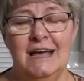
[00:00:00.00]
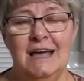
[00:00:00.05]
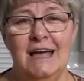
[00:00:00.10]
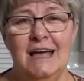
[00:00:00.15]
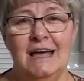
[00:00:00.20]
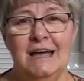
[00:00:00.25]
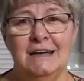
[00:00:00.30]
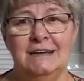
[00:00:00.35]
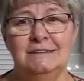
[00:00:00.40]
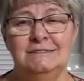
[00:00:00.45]

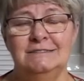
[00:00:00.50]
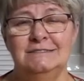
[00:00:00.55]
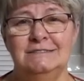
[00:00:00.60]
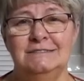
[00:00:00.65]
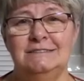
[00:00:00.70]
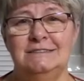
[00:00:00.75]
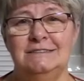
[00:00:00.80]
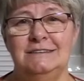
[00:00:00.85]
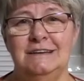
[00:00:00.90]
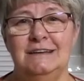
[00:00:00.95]

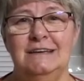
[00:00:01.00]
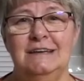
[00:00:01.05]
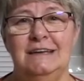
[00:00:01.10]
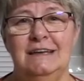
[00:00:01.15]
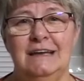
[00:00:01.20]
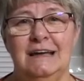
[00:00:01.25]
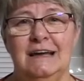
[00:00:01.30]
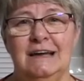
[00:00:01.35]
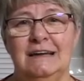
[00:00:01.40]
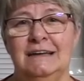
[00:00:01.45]
and
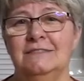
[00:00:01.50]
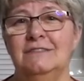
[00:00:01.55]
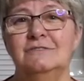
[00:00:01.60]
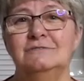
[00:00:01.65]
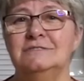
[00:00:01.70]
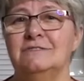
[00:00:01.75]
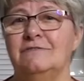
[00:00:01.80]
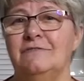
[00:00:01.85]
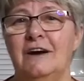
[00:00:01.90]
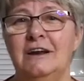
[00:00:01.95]

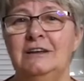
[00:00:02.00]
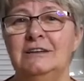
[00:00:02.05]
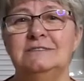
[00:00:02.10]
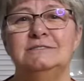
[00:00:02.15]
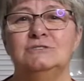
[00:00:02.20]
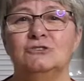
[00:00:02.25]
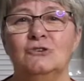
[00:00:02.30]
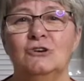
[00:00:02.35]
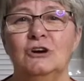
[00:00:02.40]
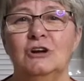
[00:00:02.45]
there's a funny
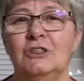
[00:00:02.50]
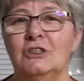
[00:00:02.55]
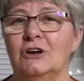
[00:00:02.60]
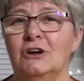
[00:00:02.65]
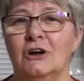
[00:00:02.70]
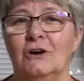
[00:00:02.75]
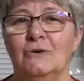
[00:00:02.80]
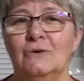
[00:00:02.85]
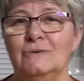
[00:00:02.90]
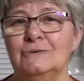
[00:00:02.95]
story that
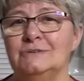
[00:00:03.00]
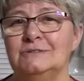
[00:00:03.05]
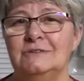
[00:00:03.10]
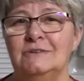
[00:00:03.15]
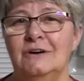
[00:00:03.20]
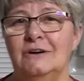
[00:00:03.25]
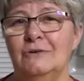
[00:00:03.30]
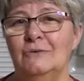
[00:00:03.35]
goes